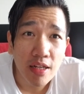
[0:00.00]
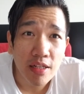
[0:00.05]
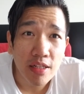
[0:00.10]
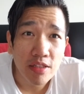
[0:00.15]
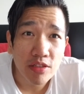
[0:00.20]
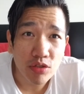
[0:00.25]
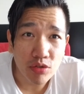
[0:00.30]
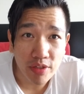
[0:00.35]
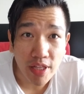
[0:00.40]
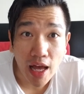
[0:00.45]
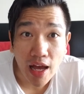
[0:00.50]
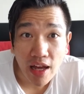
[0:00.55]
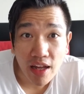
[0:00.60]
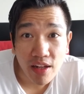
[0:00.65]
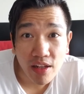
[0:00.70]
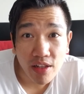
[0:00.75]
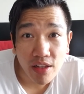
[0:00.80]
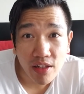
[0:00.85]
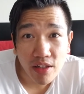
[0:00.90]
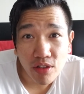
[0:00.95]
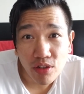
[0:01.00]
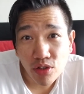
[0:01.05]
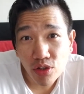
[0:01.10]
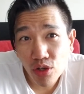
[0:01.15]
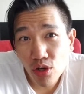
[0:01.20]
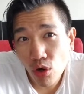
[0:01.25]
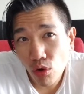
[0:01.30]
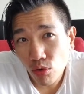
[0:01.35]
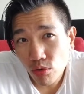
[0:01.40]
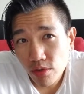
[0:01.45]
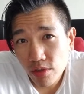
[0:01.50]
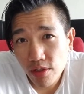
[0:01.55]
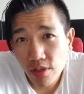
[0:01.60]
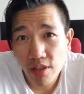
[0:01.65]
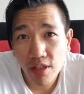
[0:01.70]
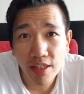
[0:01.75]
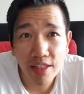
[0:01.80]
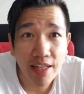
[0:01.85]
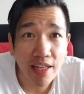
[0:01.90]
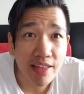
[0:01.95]
so that you don't
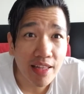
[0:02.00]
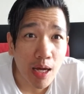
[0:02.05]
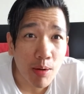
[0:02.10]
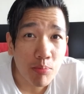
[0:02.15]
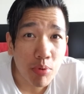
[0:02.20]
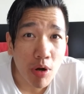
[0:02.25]
get that